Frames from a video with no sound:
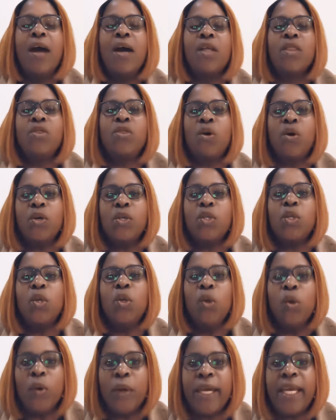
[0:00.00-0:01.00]
those
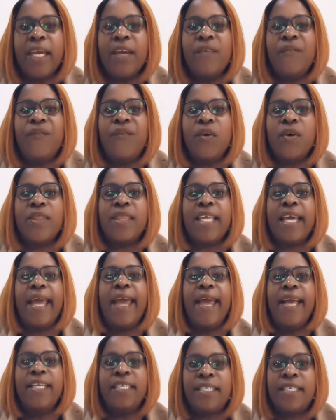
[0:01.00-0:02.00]
looking for
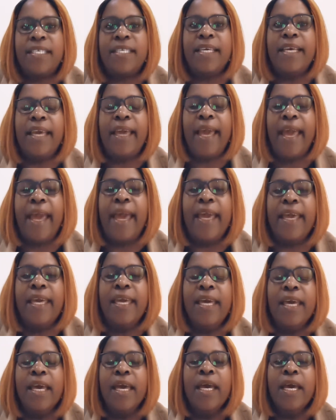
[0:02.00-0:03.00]
the
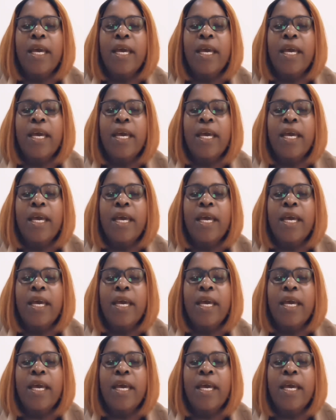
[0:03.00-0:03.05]
HCA,